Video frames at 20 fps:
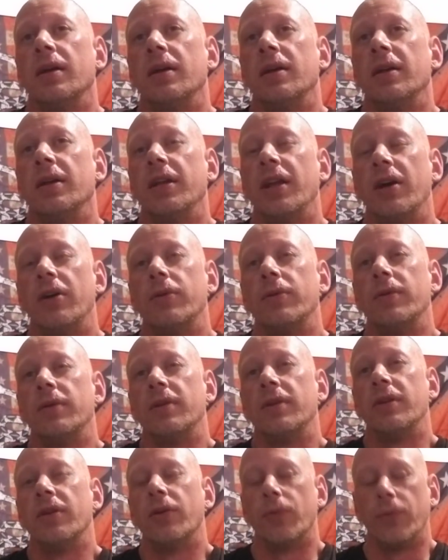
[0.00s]
The
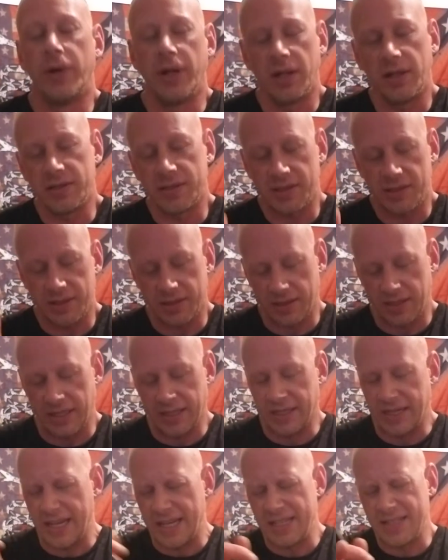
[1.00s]
realest
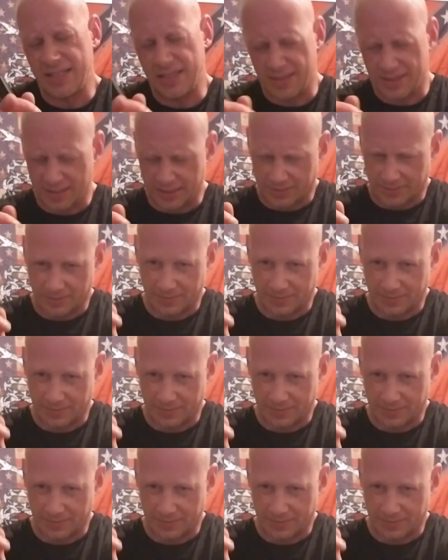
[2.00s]
and easiest